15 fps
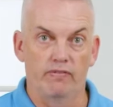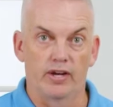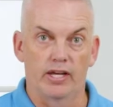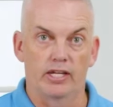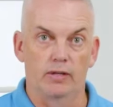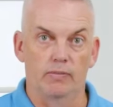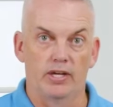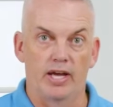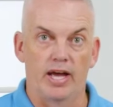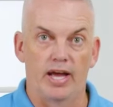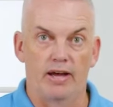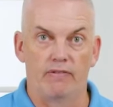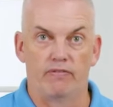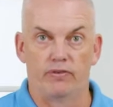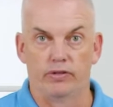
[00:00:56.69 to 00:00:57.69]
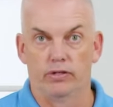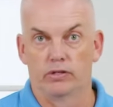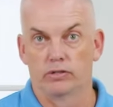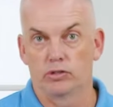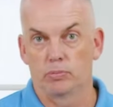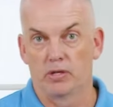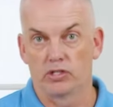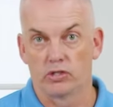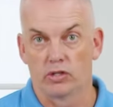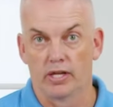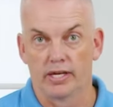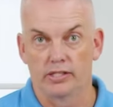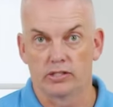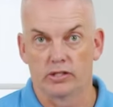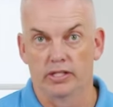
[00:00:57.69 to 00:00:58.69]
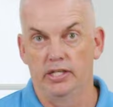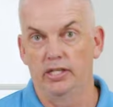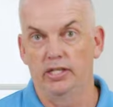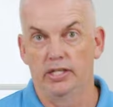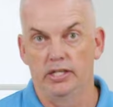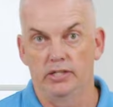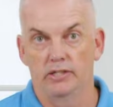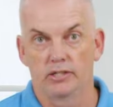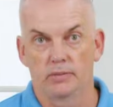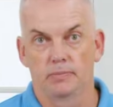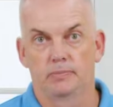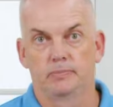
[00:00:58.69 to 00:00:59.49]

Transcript: vacuum to have for your specialized cleaning needs.